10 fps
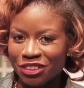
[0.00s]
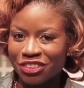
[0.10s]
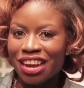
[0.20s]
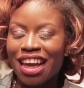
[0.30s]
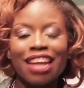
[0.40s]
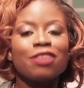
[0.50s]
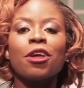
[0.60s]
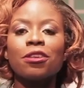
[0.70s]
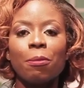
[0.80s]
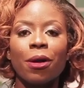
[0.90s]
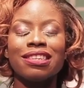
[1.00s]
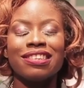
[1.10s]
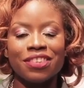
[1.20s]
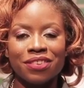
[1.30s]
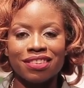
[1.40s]
lunch and talked about the
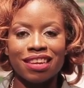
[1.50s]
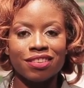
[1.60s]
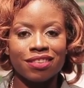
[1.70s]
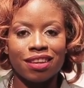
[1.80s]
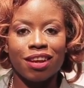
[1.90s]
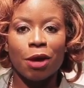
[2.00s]
series that's